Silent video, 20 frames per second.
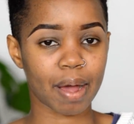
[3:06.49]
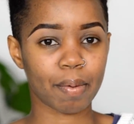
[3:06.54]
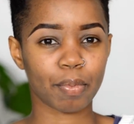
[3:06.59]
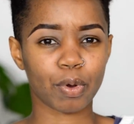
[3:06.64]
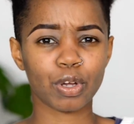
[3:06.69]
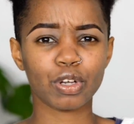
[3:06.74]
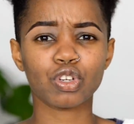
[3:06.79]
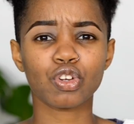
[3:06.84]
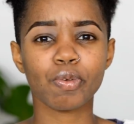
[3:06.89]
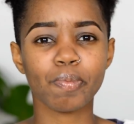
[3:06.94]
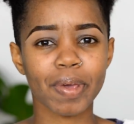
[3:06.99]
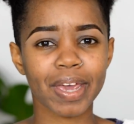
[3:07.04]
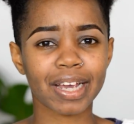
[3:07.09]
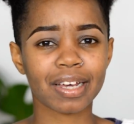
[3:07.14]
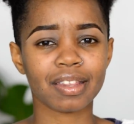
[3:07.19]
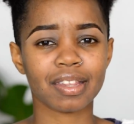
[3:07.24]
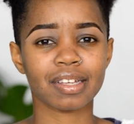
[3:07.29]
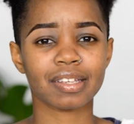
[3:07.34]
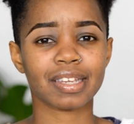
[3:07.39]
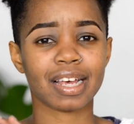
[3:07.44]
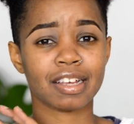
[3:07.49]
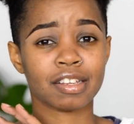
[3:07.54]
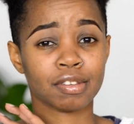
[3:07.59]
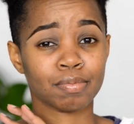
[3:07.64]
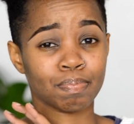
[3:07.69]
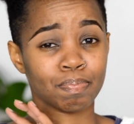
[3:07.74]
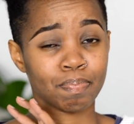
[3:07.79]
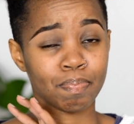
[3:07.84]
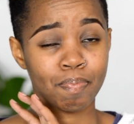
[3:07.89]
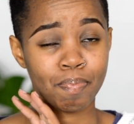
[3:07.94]
I'm going to make this
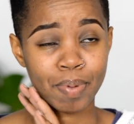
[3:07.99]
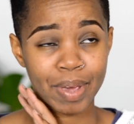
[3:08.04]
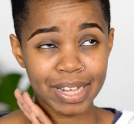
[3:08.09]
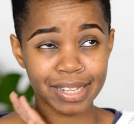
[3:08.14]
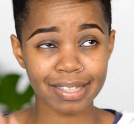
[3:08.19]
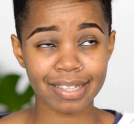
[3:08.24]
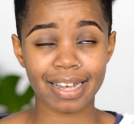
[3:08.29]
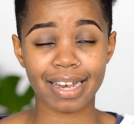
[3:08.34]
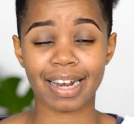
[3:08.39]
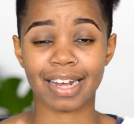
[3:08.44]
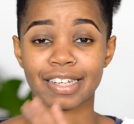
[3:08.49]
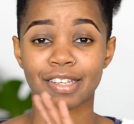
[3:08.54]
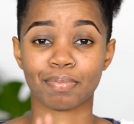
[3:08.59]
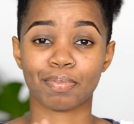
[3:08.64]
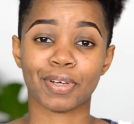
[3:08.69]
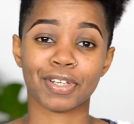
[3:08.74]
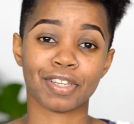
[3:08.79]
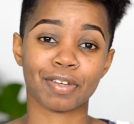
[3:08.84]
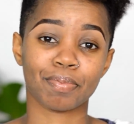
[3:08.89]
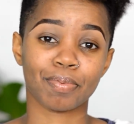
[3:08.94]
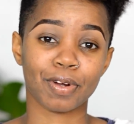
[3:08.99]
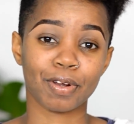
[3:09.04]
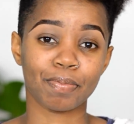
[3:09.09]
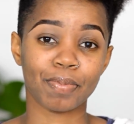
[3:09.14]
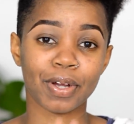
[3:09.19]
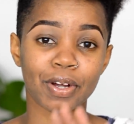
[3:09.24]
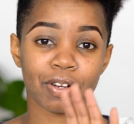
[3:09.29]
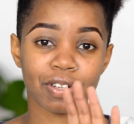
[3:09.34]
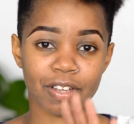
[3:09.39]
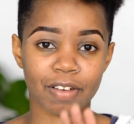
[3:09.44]
as basic as possible,
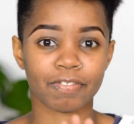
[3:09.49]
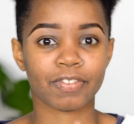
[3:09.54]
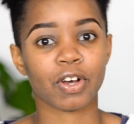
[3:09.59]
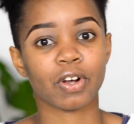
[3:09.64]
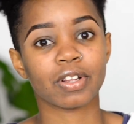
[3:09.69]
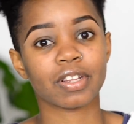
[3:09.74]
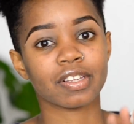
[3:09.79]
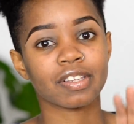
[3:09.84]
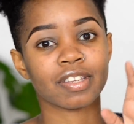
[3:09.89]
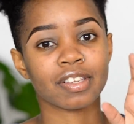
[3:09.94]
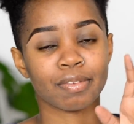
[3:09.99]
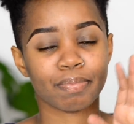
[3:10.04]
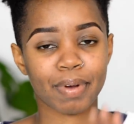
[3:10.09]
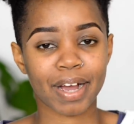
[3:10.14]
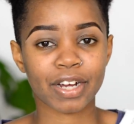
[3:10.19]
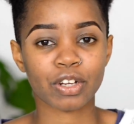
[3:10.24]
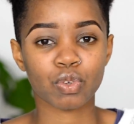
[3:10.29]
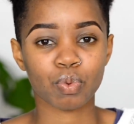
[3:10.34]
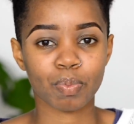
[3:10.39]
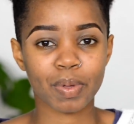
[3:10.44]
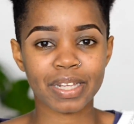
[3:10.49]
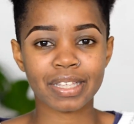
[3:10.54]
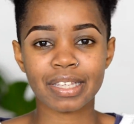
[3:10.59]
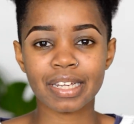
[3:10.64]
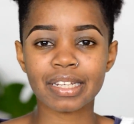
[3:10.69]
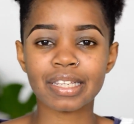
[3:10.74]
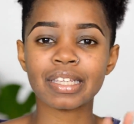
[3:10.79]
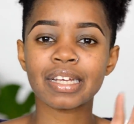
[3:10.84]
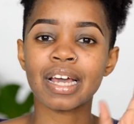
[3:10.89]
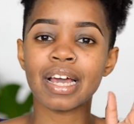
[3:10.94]
because after all, this is back to
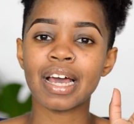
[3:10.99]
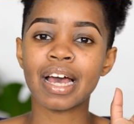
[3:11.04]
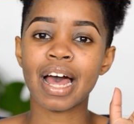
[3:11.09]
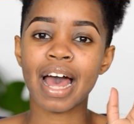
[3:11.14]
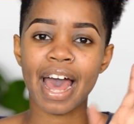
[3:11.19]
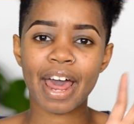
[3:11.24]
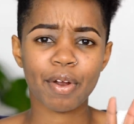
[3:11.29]
basics.